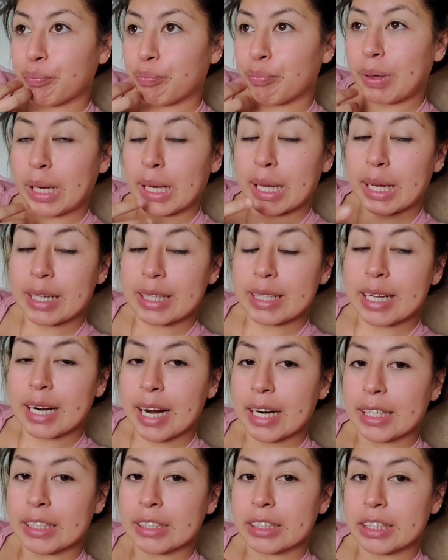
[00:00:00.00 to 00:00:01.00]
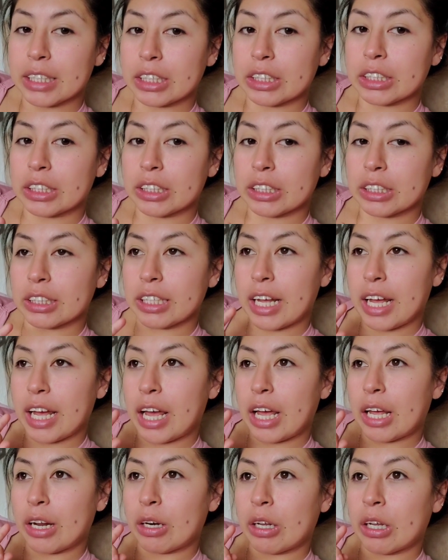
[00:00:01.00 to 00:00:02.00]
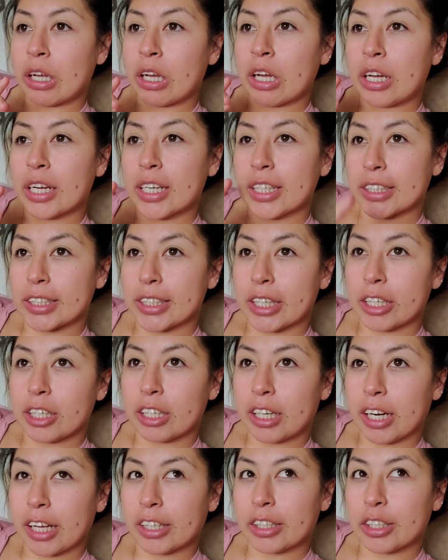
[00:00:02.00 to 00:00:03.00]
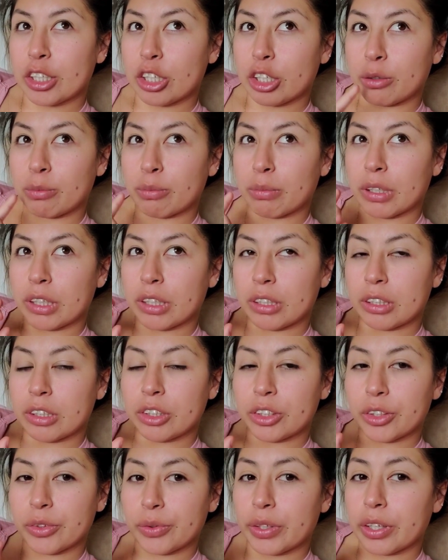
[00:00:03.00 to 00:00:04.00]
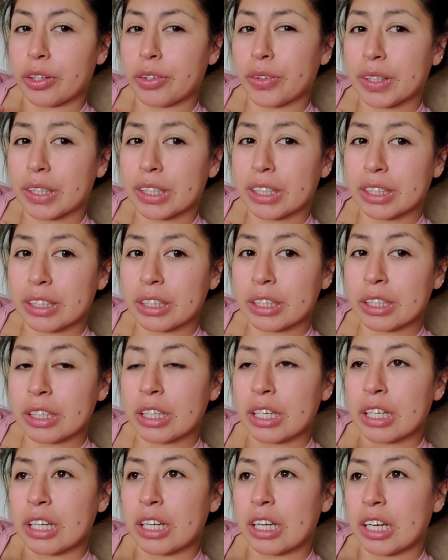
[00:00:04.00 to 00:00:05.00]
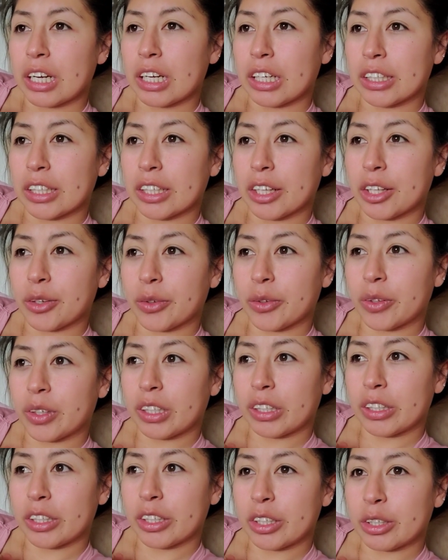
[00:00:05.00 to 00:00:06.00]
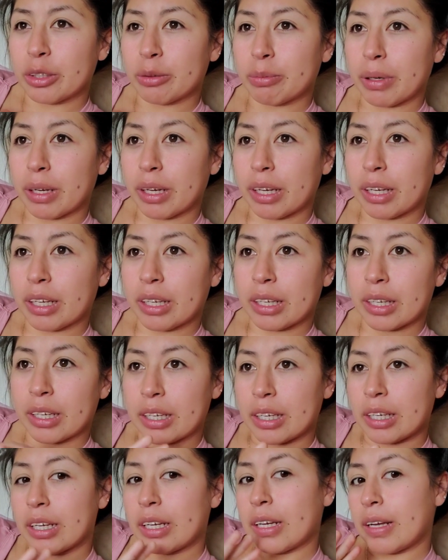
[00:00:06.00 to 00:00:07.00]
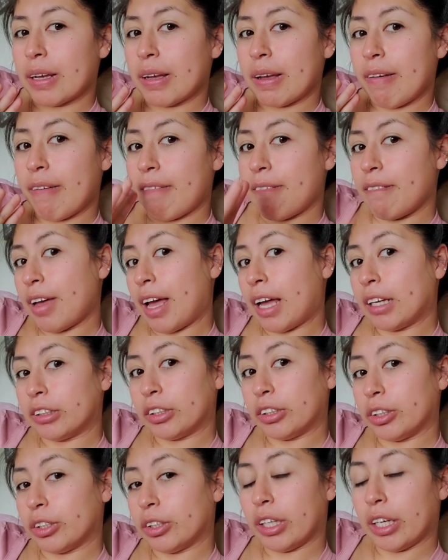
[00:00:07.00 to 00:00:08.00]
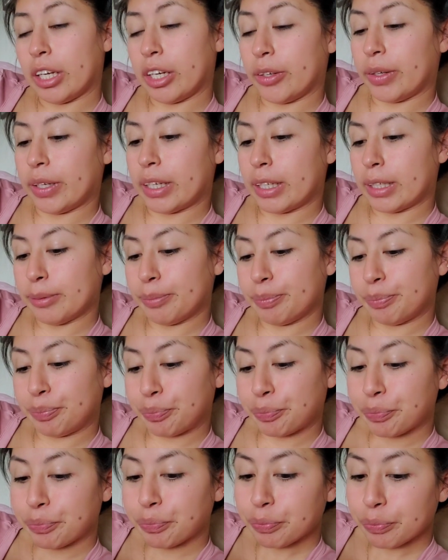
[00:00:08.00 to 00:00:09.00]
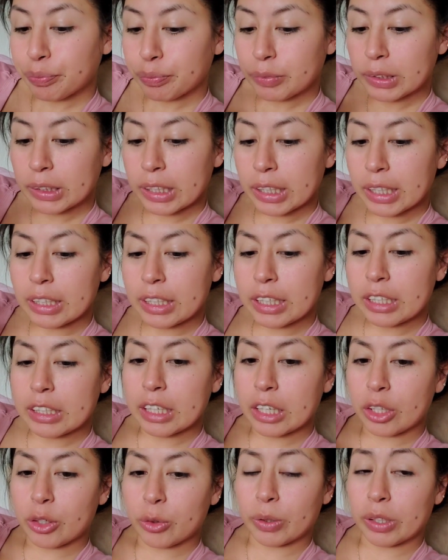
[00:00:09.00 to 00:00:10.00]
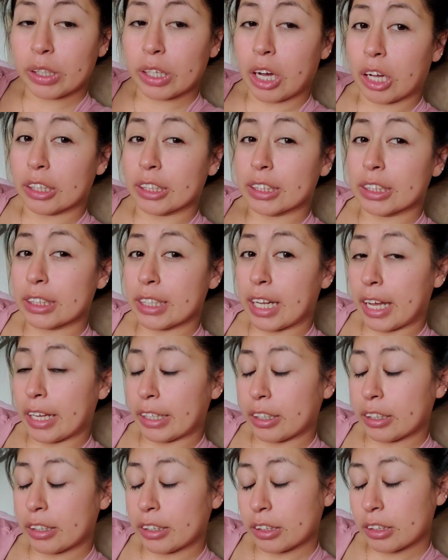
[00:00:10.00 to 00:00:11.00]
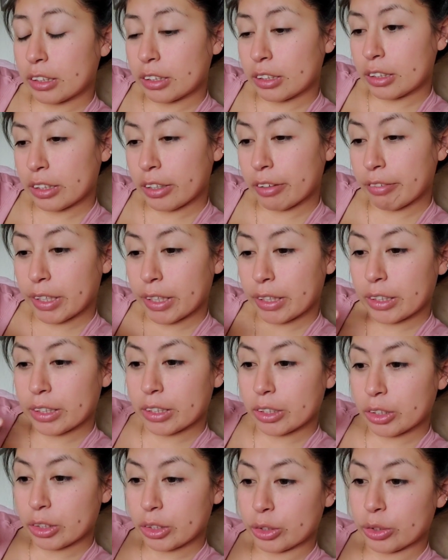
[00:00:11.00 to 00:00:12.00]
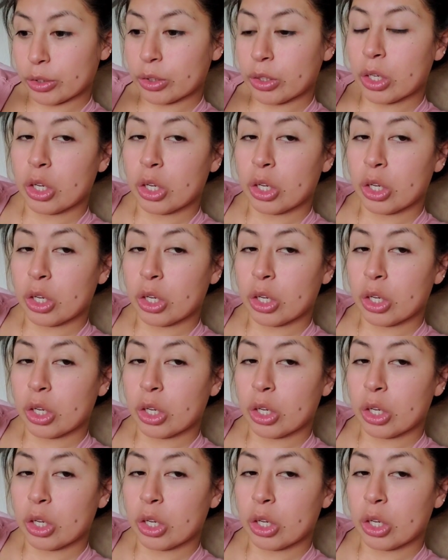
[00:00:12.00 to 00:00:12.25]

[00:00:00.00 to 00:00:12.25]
But I did have stitches. I had a tear like near my urethra, another one near my vaginal area, and another one on the side of it too.